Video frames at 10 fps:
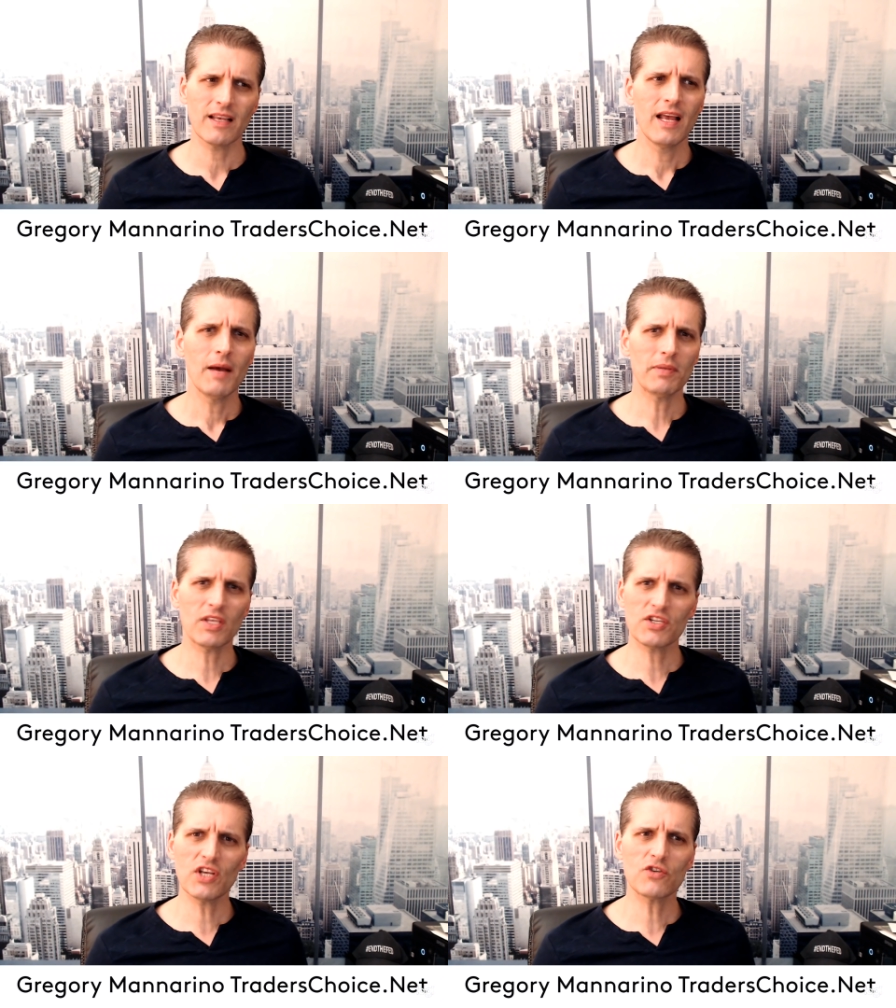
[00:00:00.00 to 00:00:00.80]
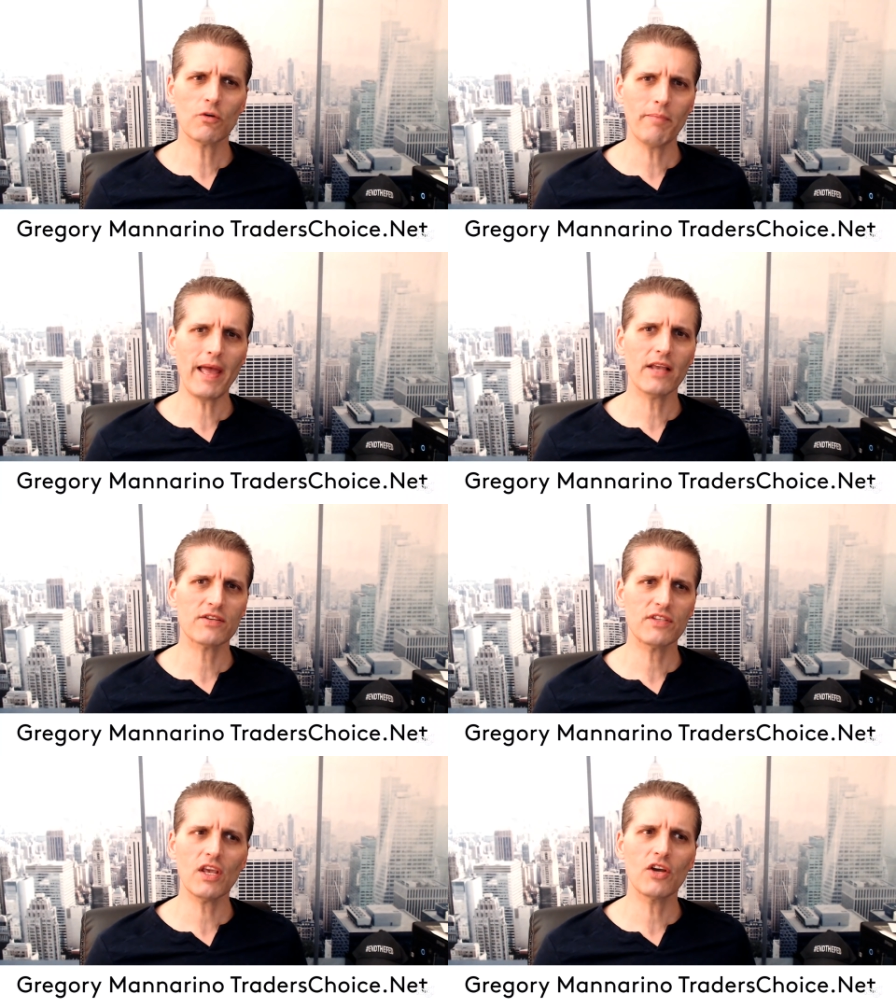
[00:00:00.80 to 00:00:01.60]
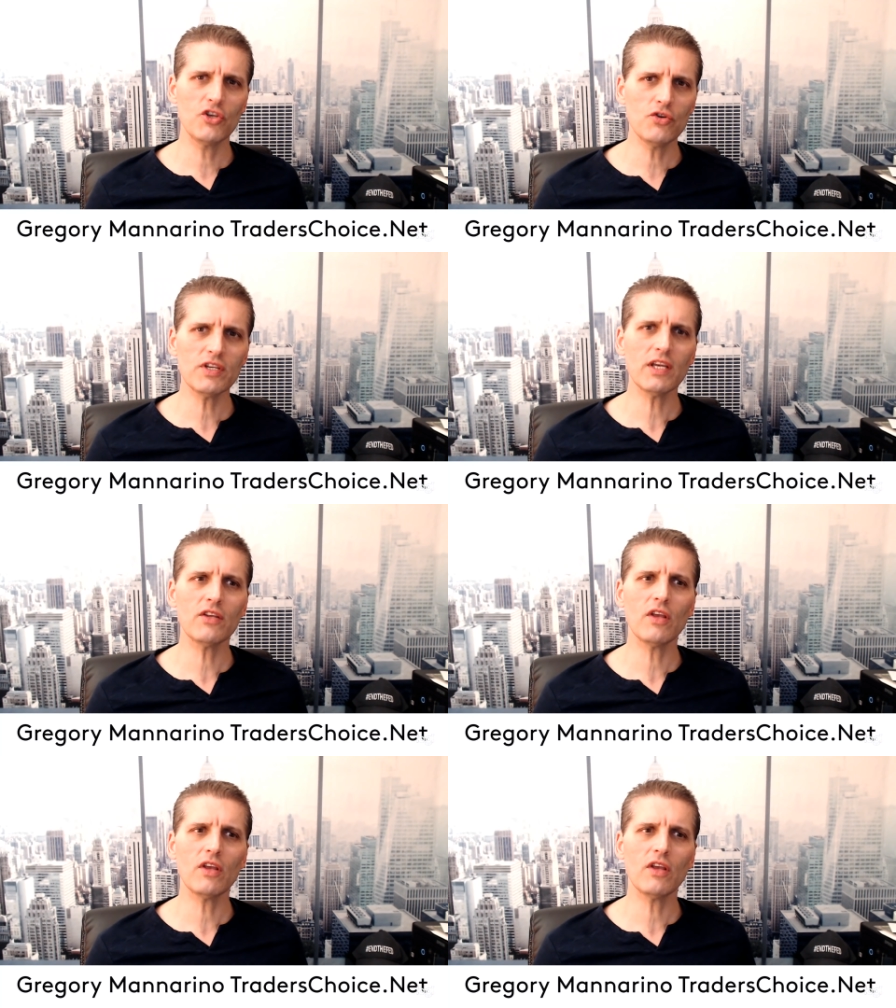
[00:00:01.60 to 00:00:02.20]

But the central banks, they are using it